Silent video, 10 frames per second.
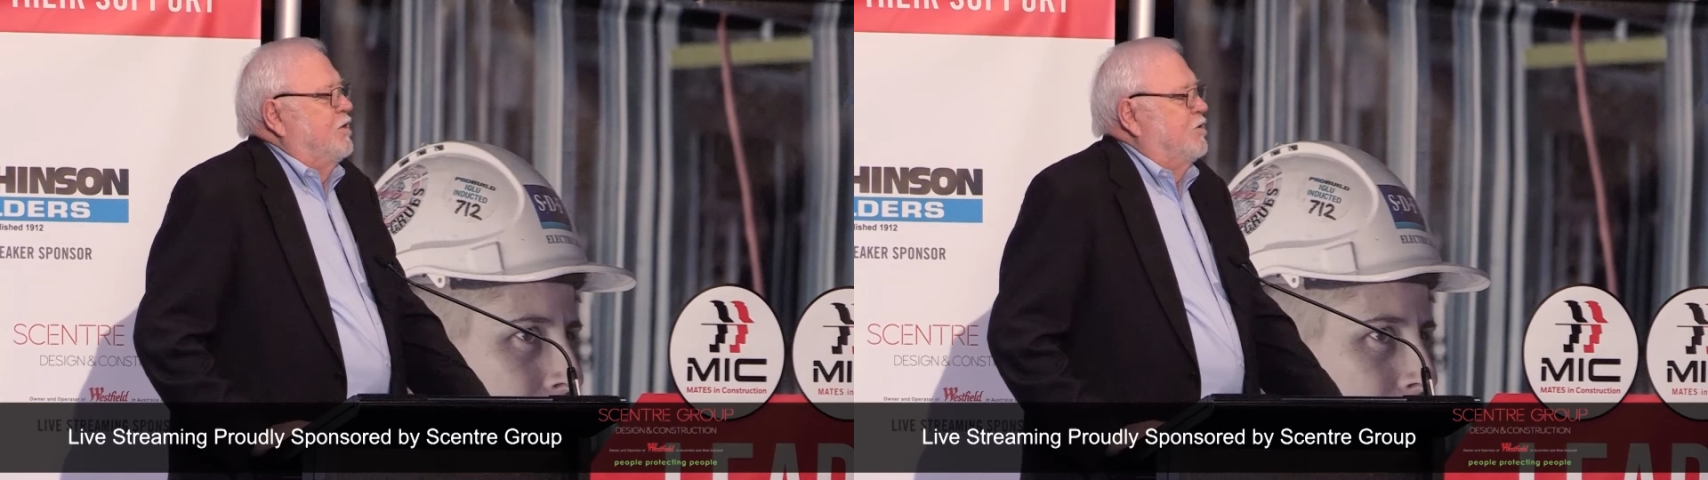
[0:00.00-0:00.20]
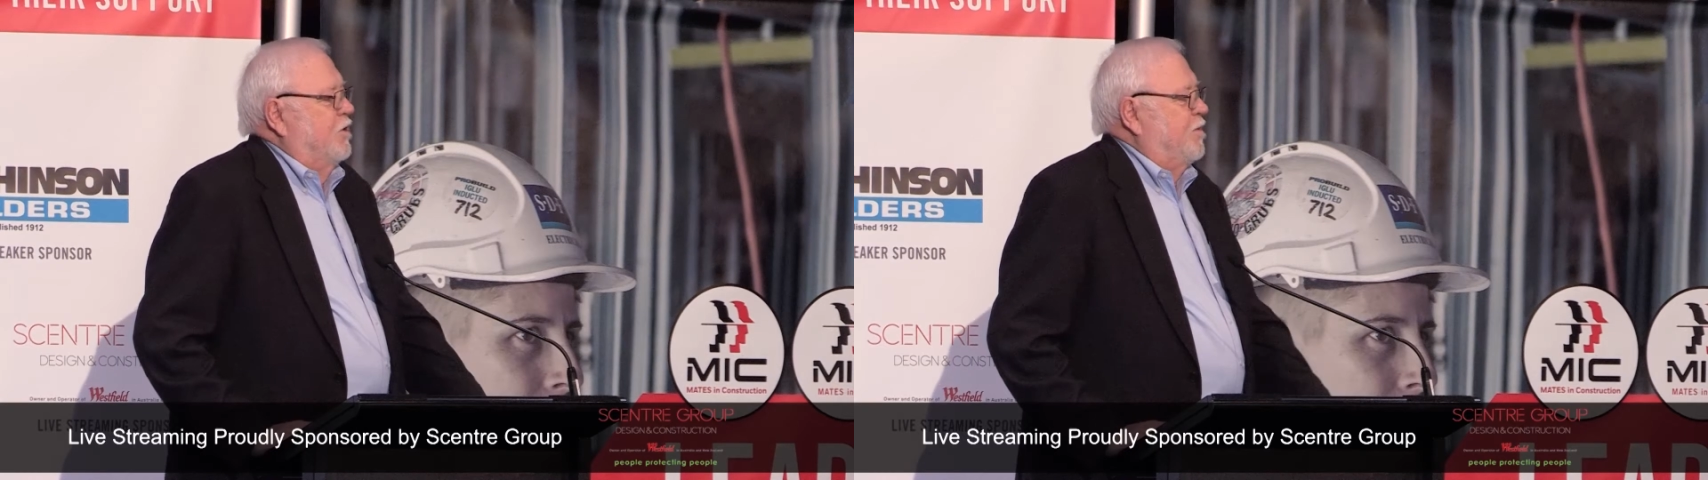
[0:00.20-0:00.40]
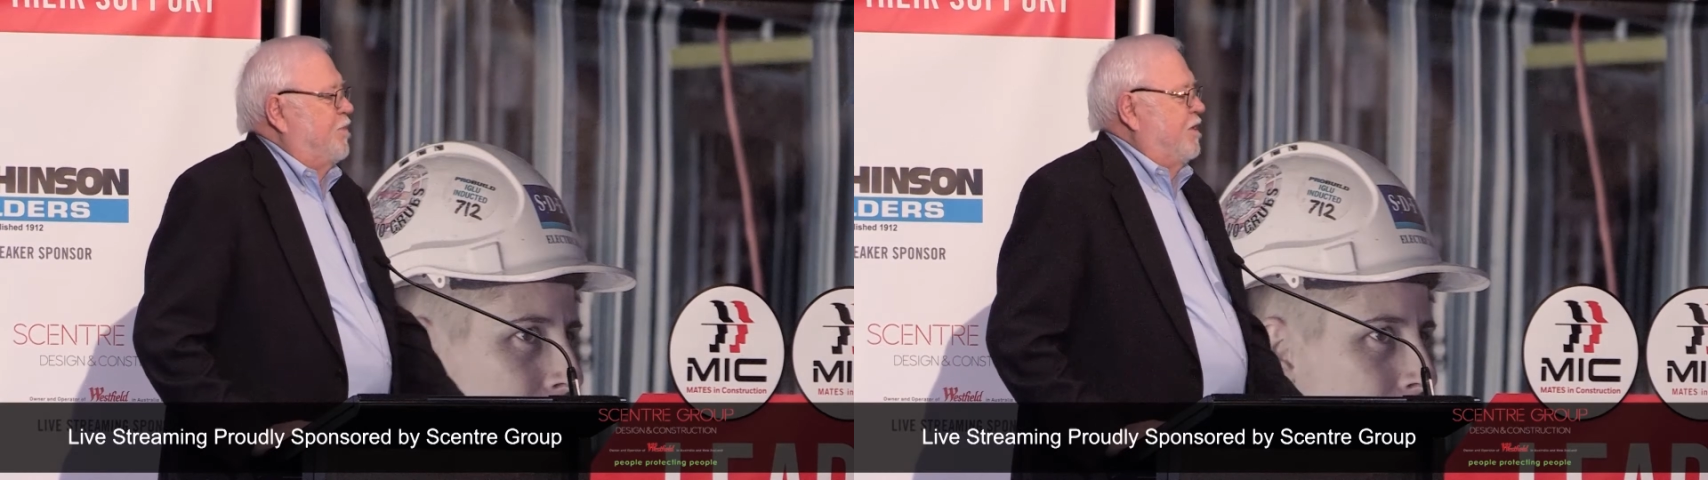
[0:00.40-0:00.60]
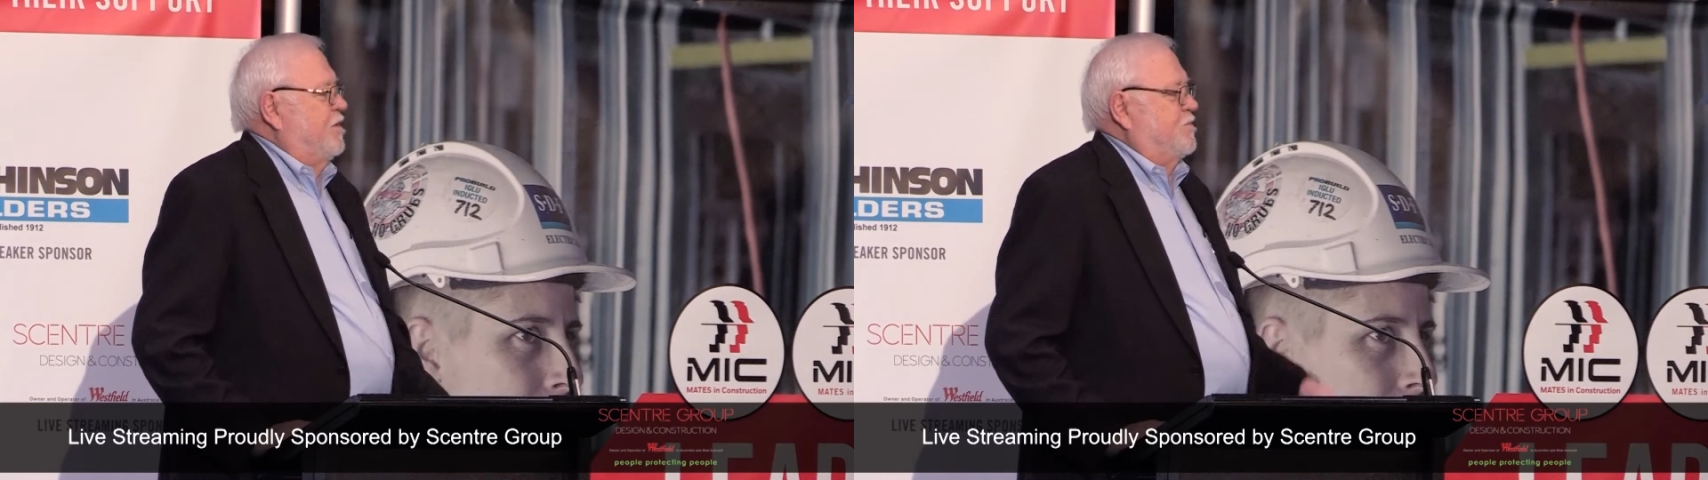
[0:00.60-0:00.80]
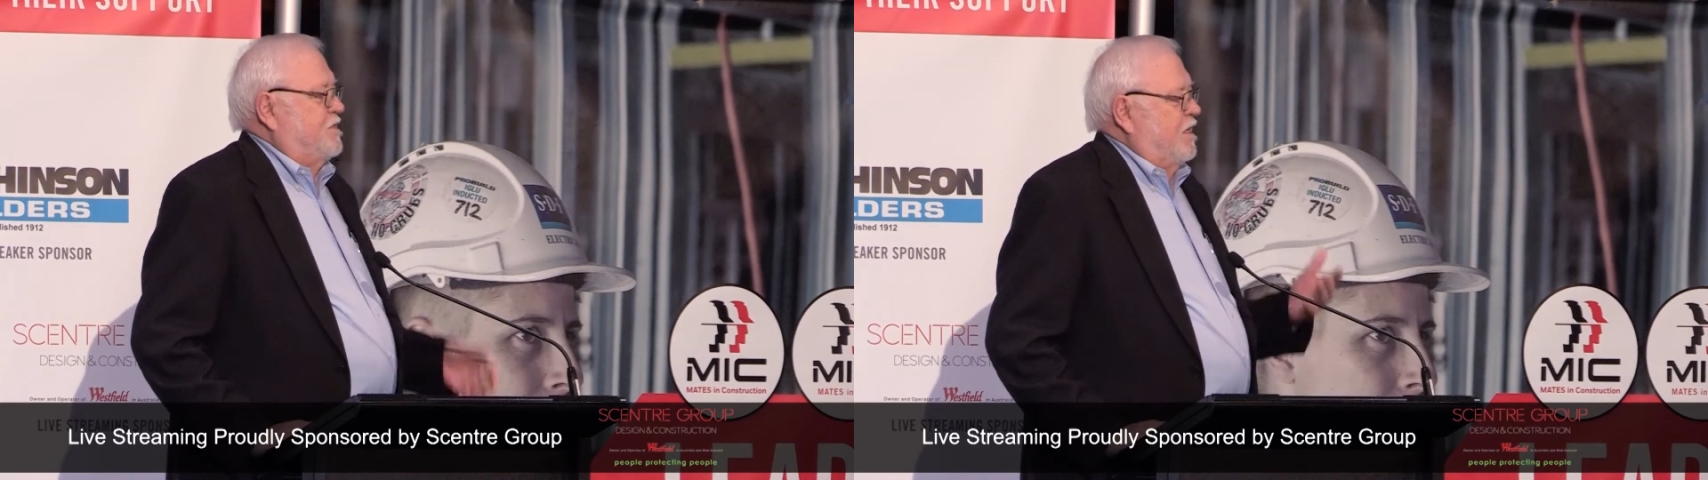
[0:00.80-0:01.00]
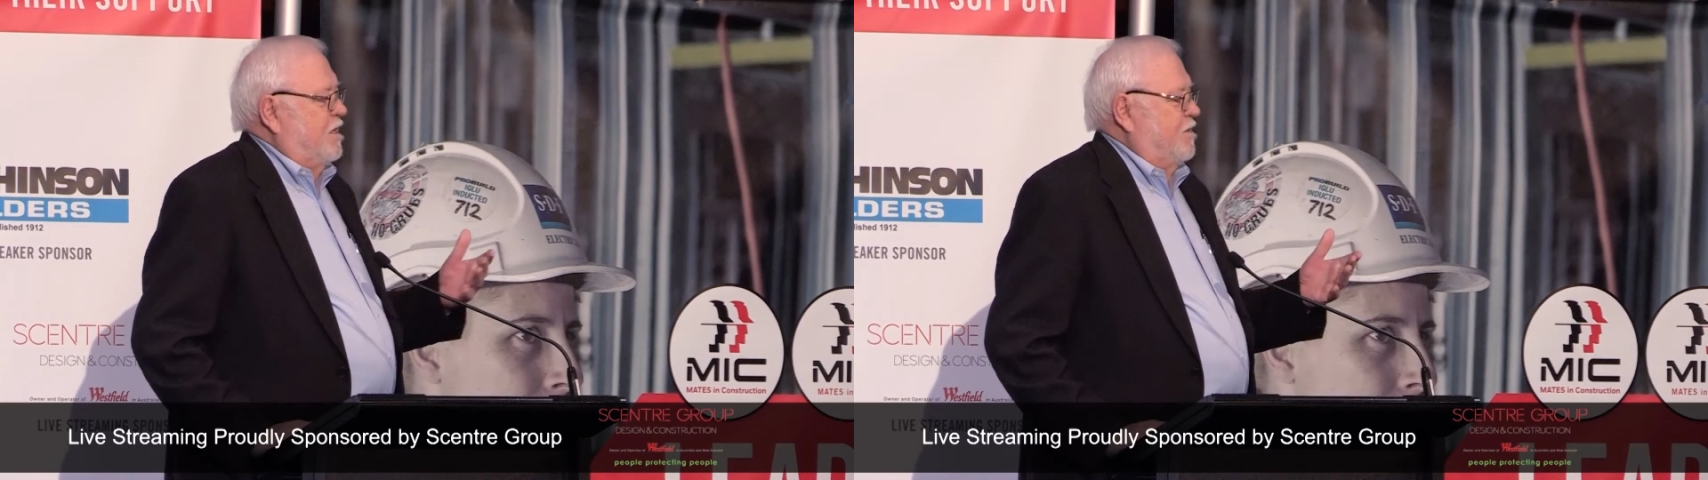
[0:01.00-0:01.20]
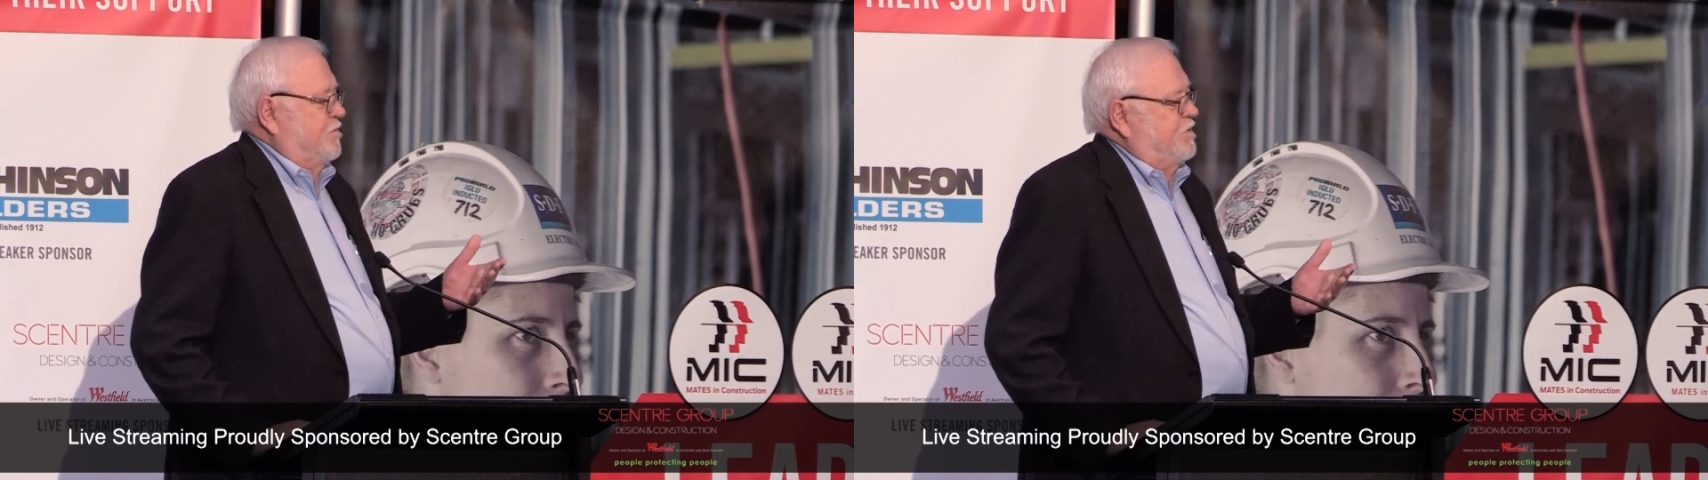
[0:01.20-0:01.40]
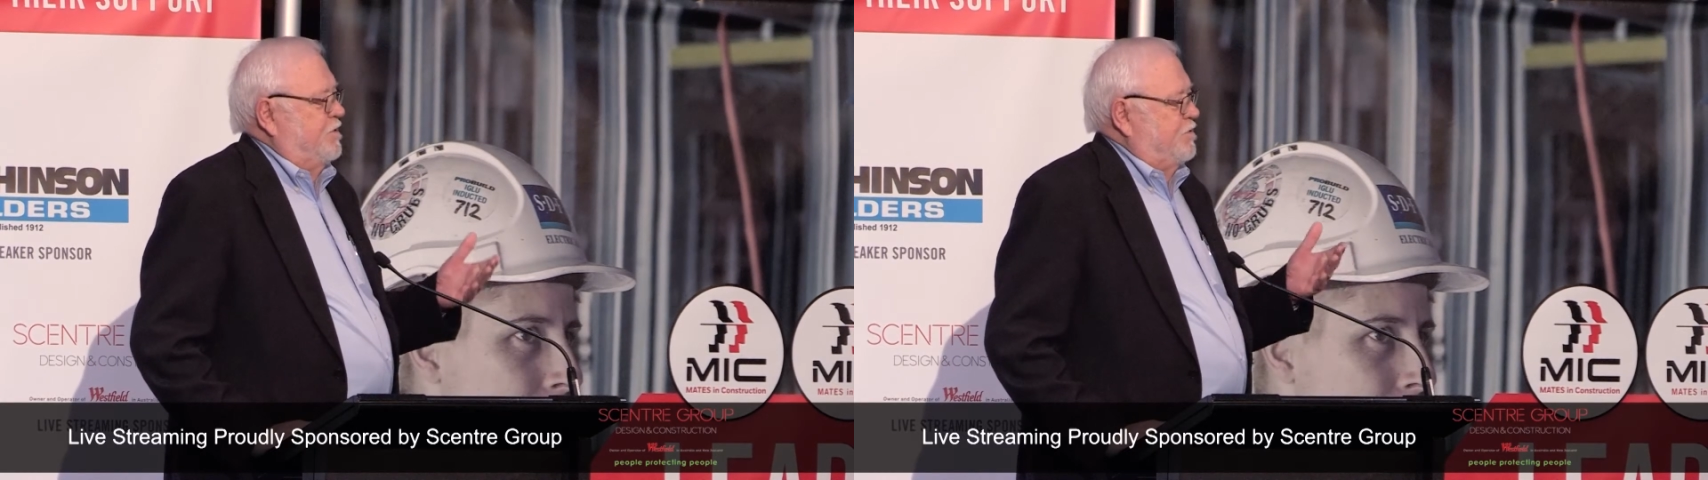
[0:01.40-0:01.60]
took it upon
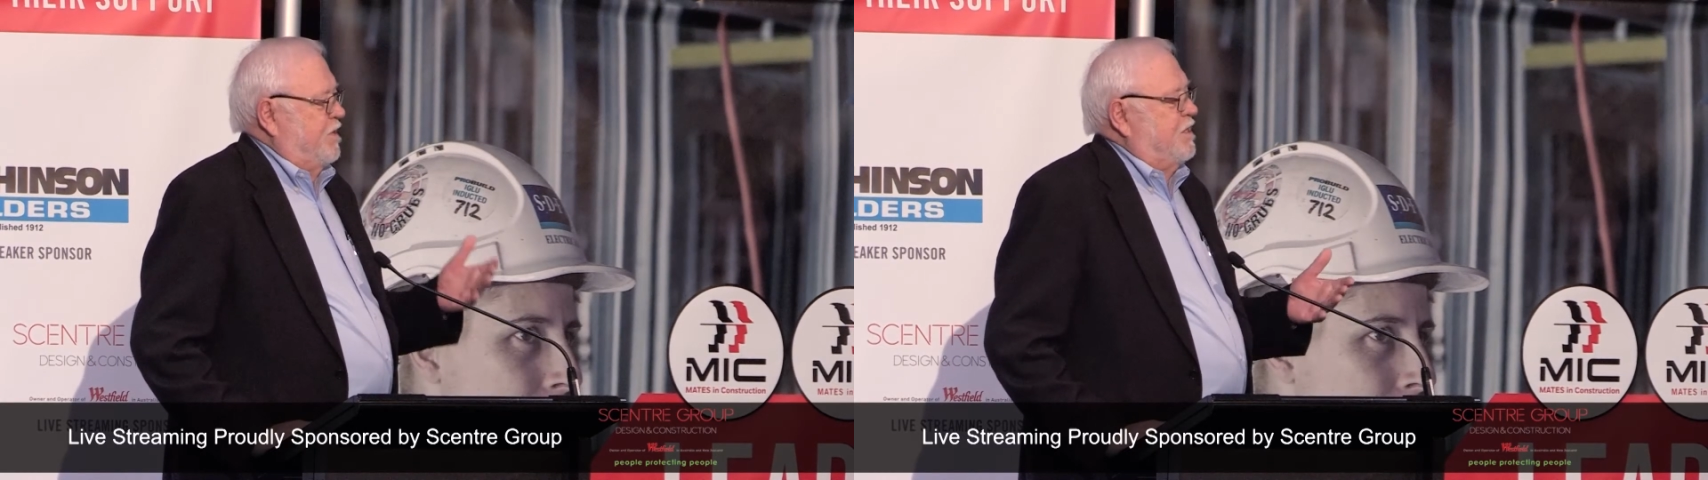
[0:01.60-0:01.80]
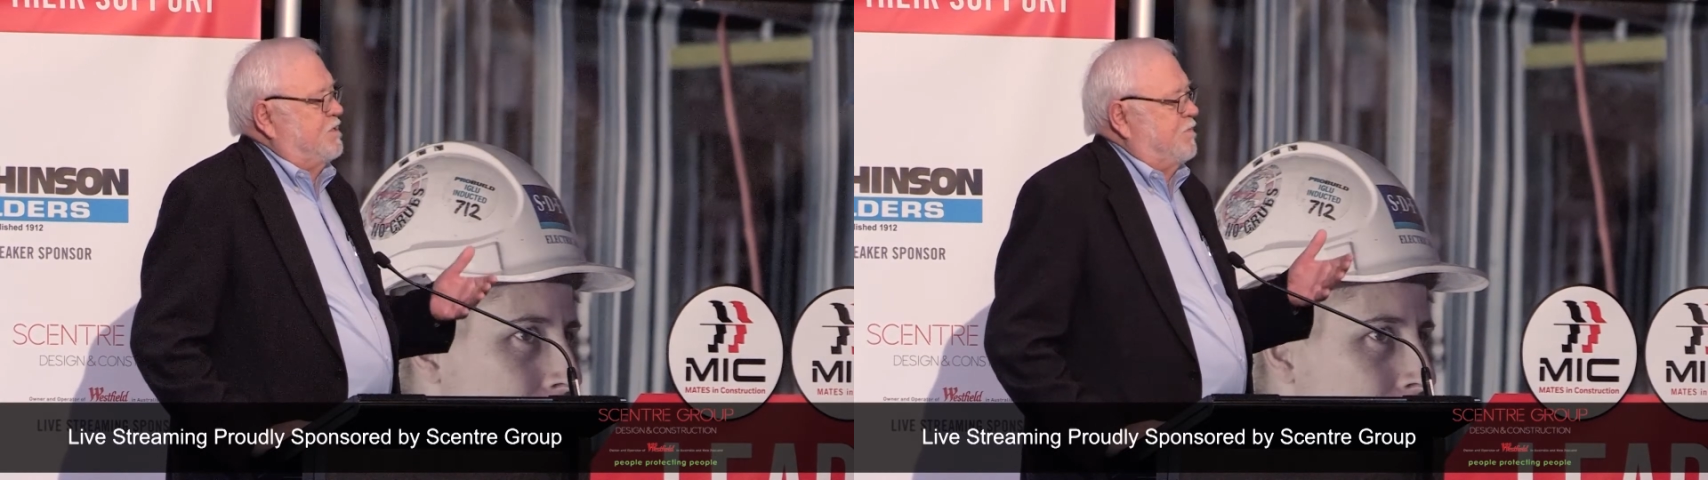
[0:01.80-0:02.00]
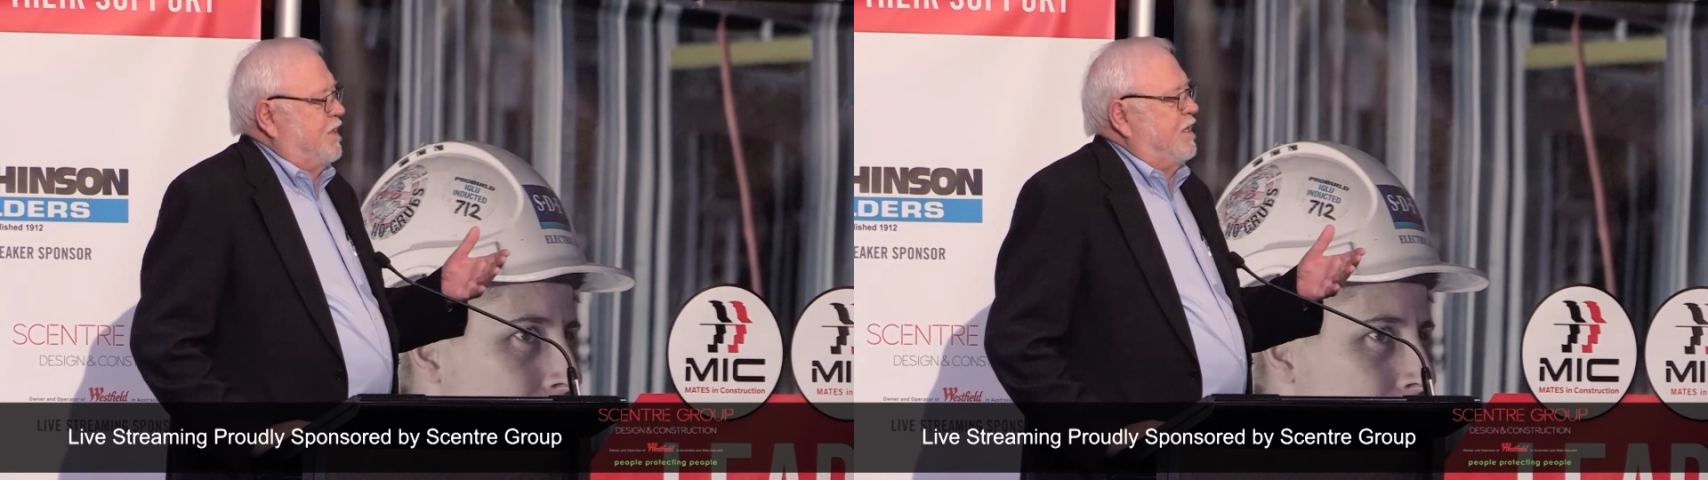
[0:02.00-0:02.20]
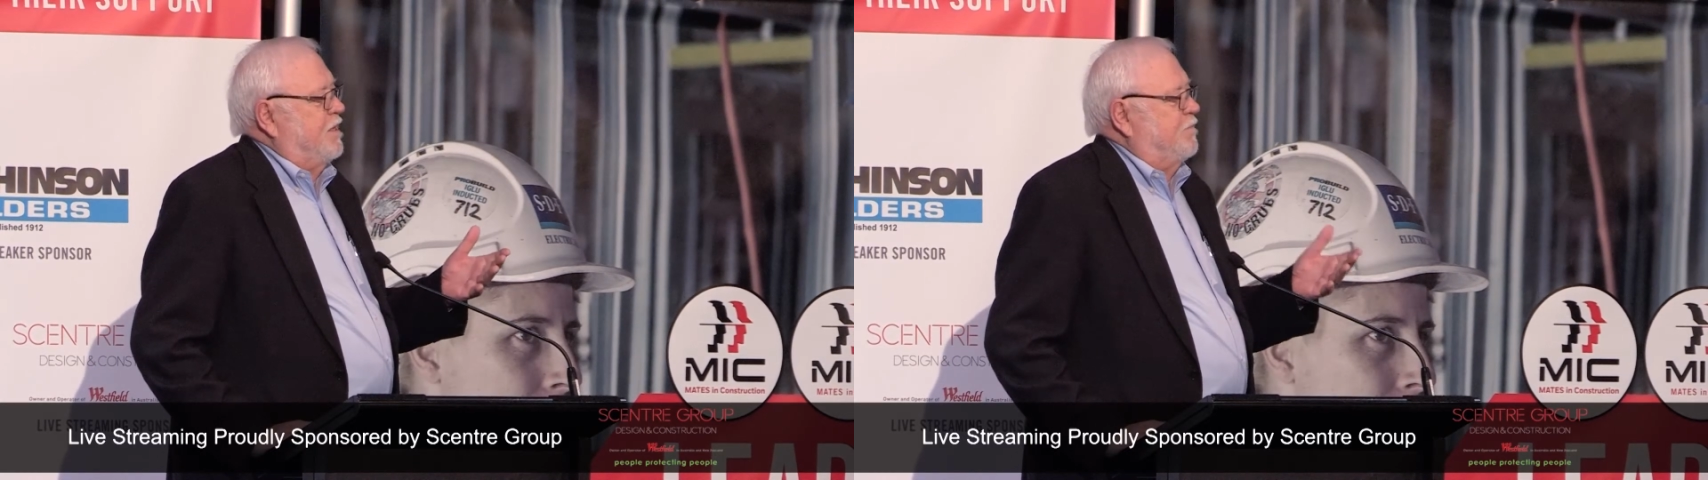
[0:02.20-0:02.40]
themselves to train as many